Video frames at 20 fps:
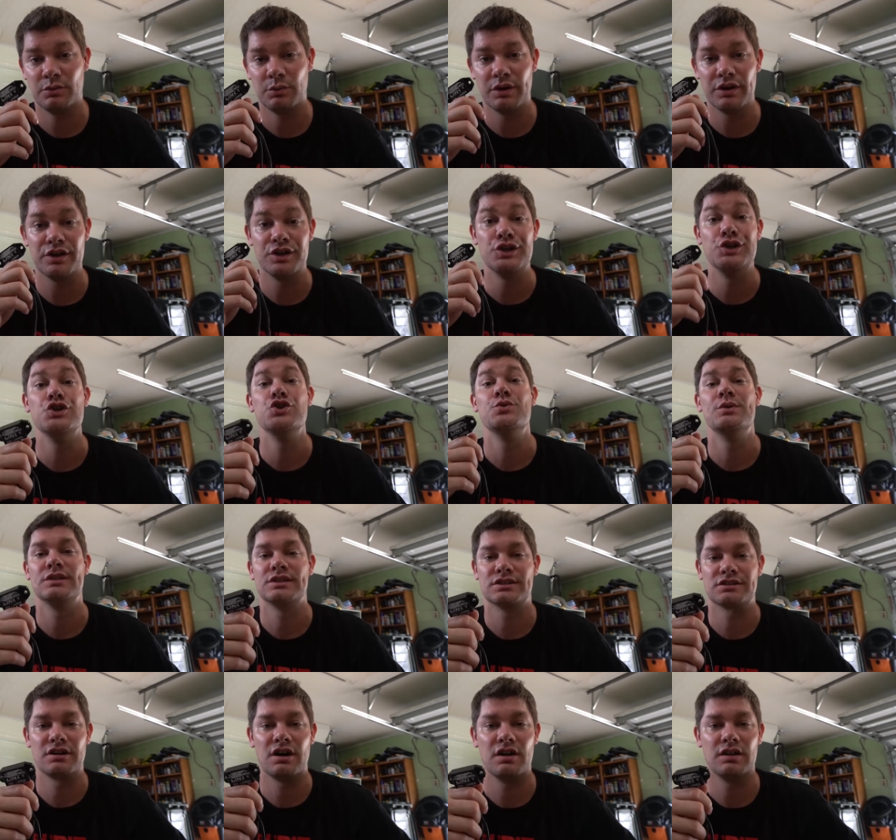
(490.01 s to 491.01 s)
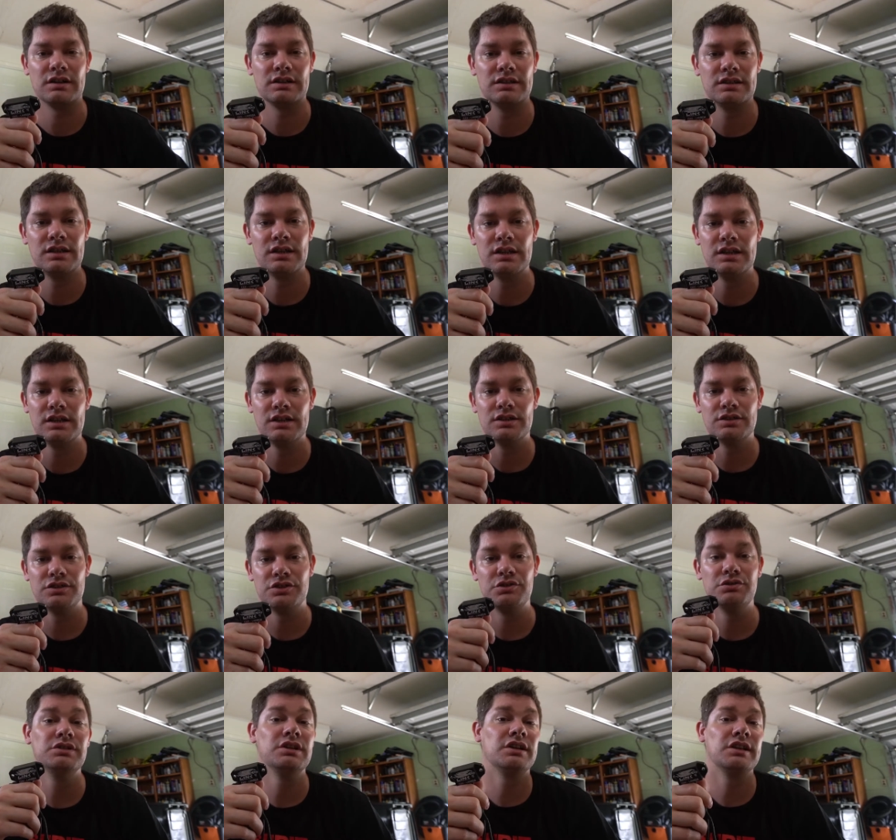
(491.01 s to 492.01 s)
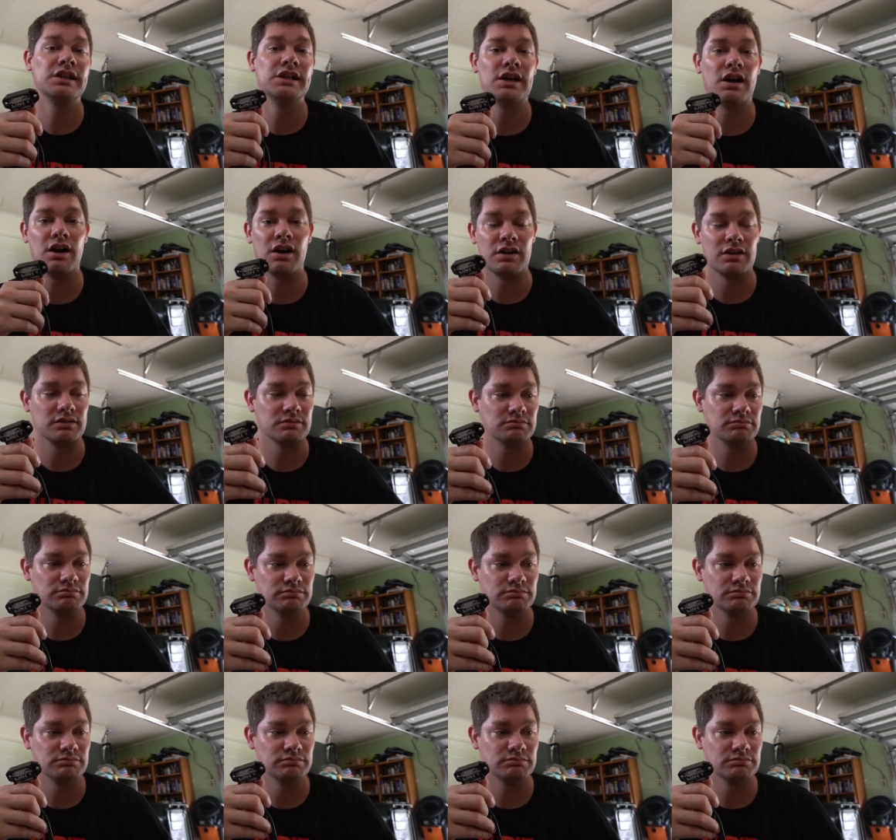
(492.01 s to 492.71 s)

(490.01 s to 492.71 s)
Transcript: where you install it. So you literally are